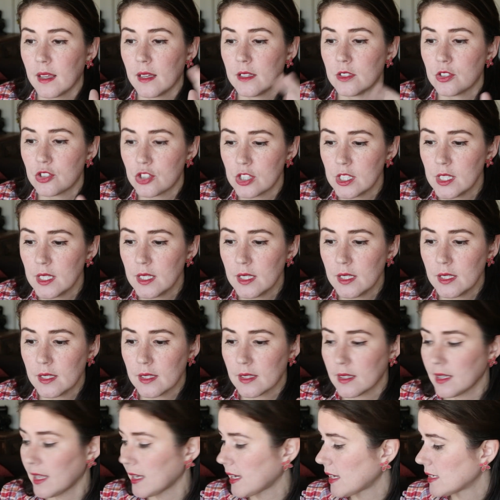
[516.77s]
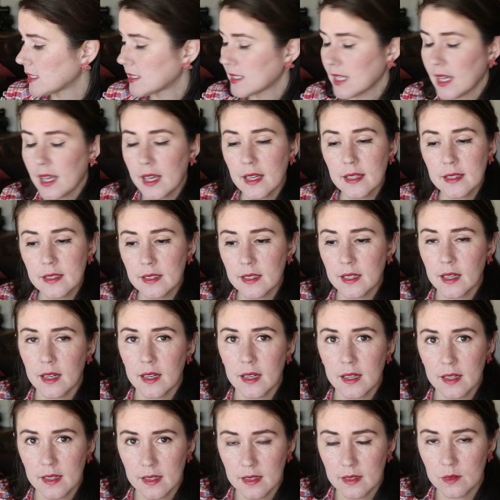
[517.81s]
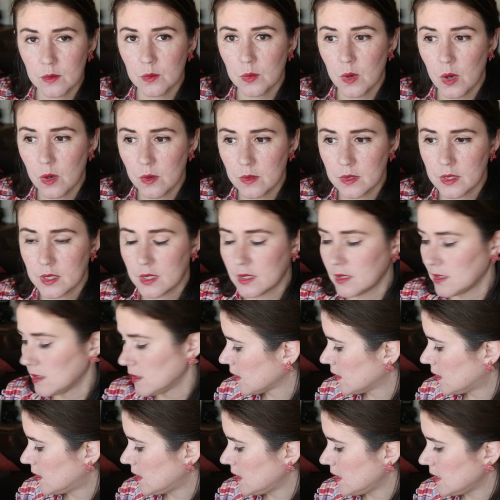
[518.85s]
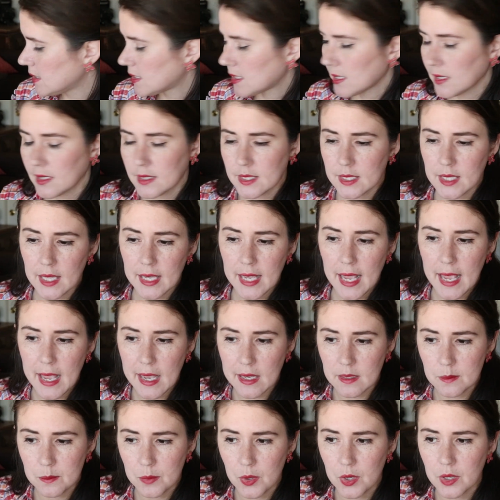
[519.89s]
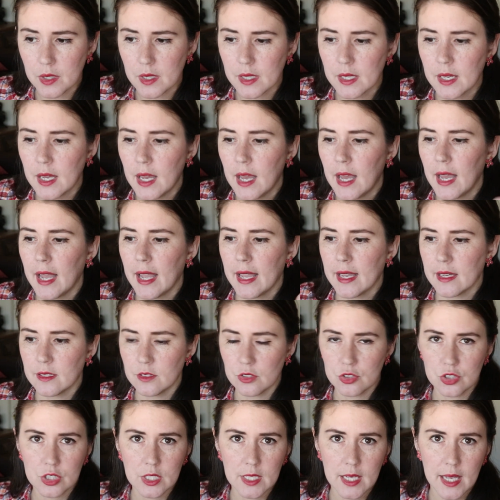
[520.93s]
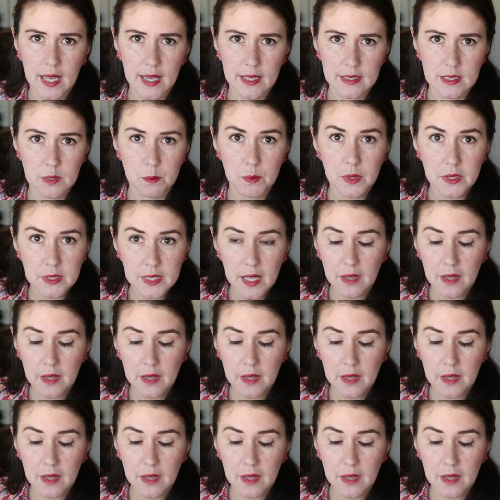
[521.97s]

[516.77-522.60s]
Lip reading: she, like I said, wrote the Salicylate handbook, and she has built